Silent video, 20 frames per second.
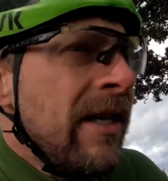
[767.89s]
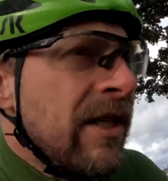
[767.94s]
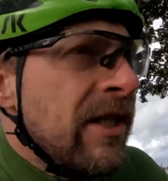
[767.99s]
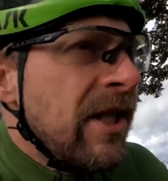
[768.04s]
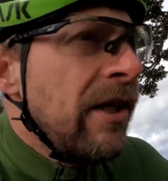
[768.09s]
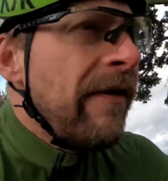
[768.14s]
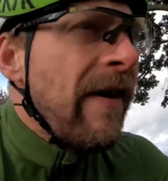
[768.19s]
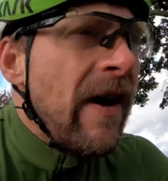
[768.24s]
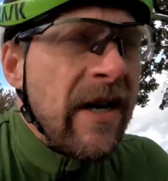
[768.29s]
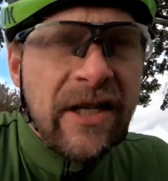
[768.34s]

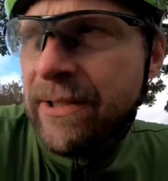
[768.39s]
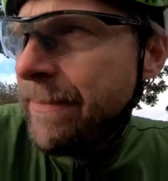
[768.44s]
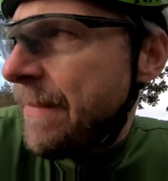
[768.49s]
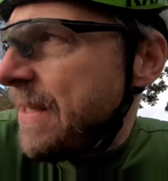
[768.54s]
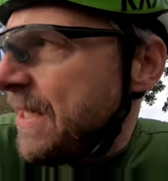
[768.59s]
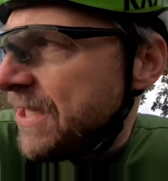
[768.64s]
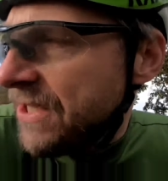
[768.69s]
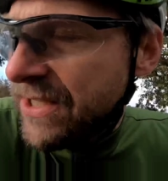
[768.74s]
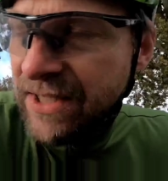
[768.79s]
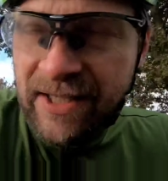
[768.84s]
two thousand
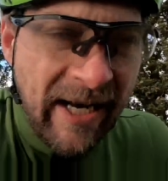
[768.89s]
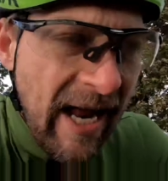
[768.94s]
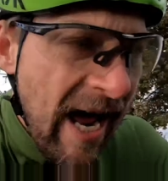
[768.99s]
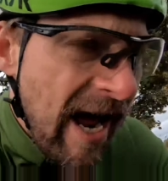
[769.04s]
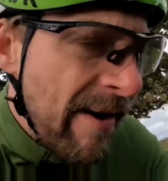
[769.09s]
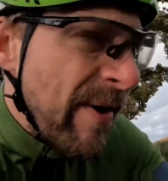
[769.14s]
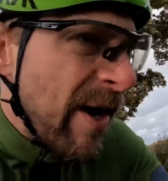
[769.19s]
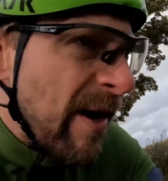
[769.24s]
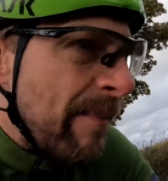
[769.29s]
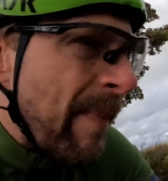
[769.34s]
meters of
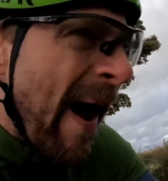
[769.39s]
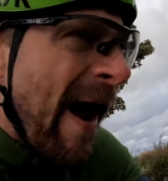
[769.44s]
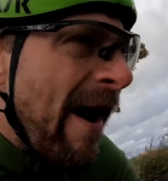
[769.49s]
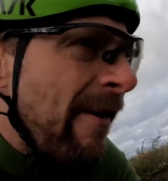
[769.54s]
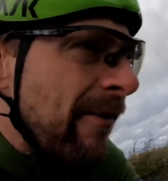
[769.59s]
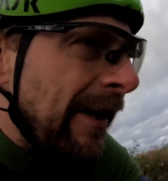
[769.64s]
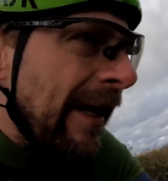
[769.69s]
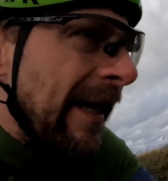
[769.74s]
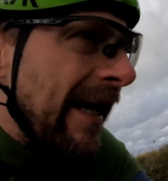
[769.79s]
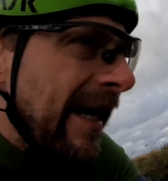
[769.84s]
climbing,
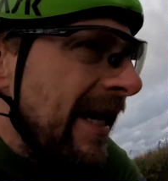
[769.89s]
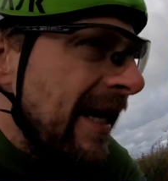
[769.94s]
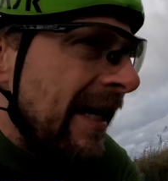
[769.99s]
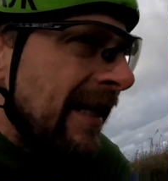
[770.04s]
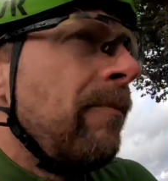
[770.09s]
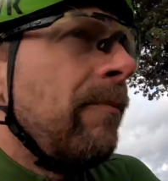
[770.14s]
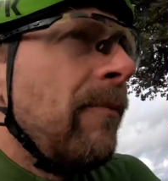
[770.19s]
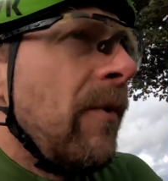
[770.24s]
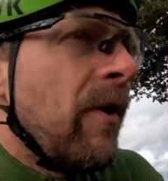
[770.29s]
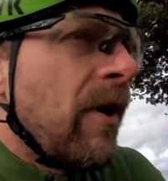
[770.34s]
apparently,
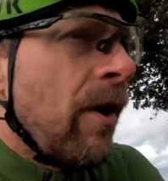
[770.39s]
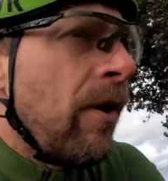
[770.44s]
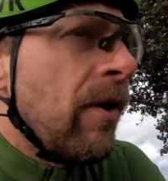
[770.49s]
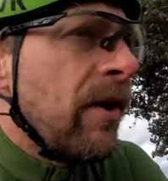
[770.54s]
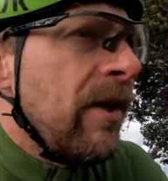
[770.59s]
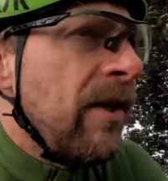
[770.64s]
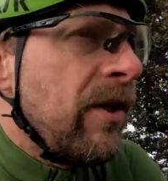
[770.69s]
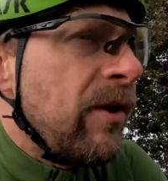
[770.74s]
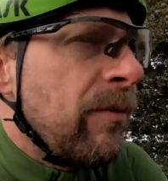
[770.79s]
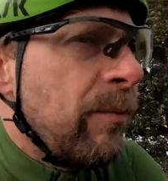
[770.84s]

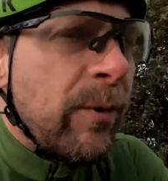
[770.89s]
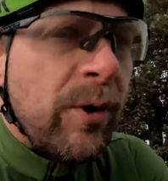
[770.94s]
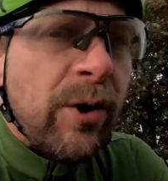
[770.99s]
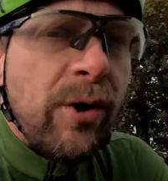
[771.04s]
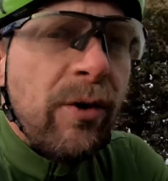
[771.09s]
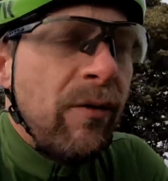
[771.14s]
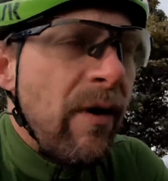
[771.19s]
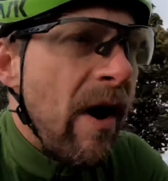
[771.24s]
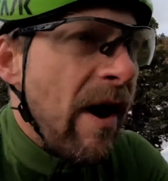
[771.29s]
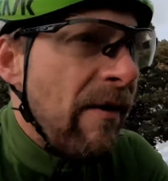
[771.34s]
according to,
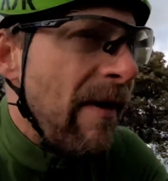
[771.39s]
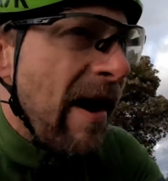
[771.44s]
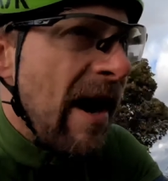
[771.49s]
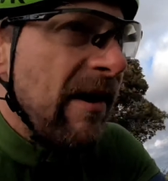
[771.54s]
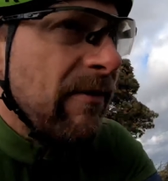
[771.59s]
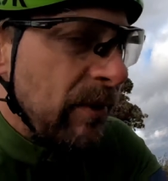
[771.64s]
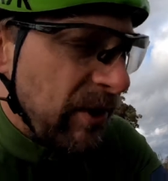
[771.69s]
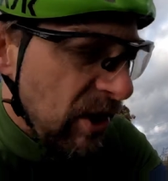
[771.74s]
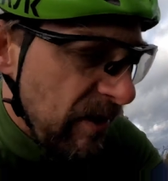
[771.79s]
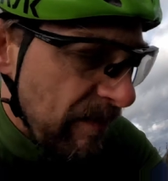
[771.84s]
to uh, Ride
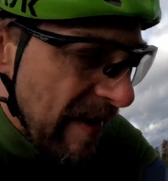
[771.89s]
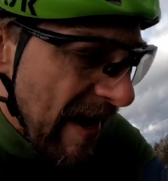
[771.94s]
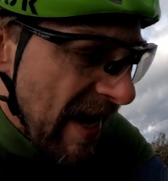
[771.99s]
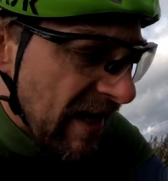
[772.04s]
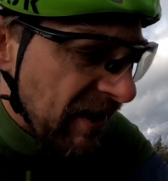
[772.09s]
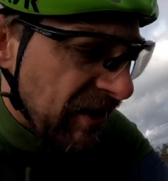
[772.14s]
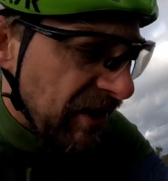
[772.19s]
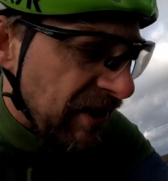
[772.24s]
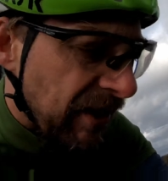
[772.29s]
with G P S.